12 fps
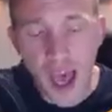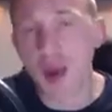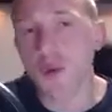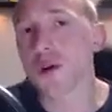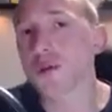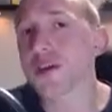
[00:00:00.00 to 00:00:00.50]

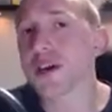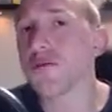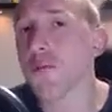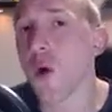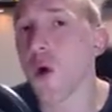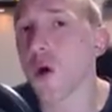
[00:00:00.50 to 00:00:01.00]
I will bring
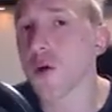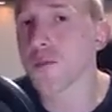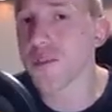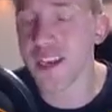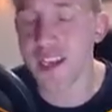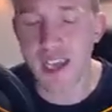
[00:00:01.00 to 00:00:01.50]
you more
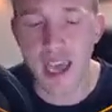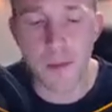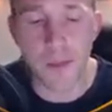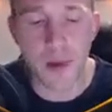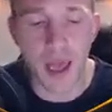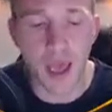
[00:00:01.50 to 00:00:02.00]
update
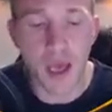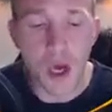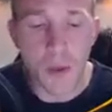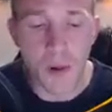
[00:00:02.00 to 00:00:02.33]
gameplay.